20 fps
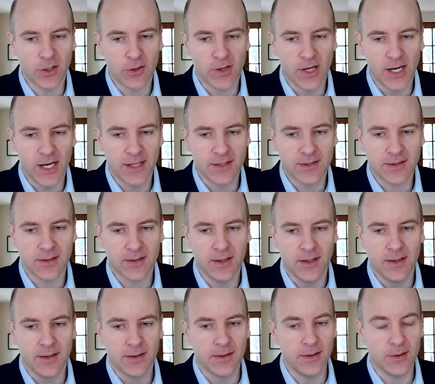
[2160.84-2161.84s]
across
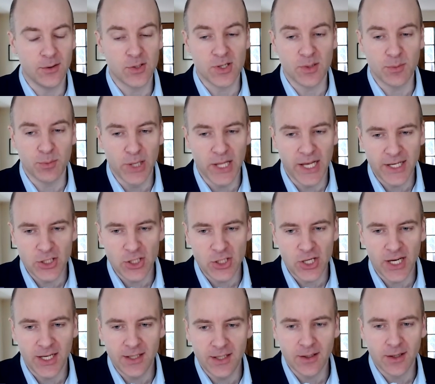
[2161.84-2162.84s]
their supply
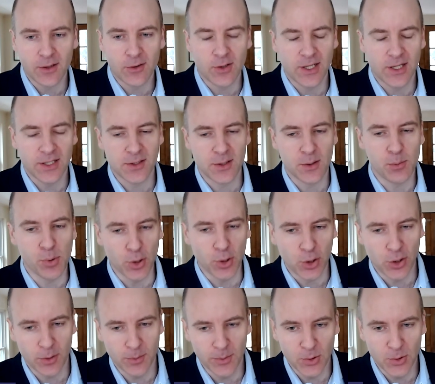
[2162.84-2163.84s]
chain, across their
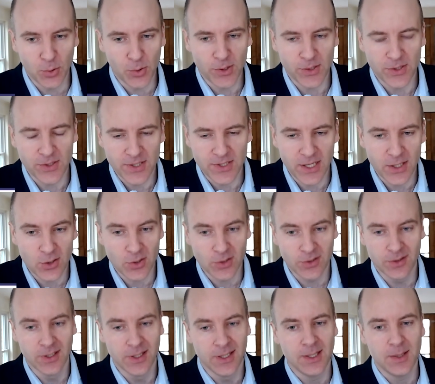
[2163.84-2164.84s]
procurement
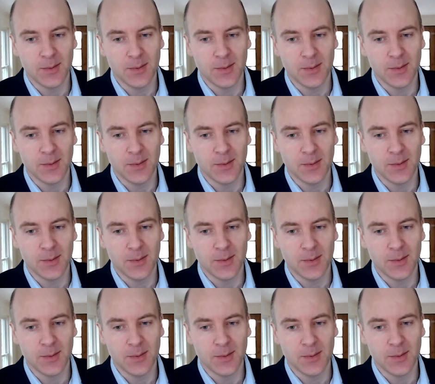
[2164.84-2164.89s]
organization,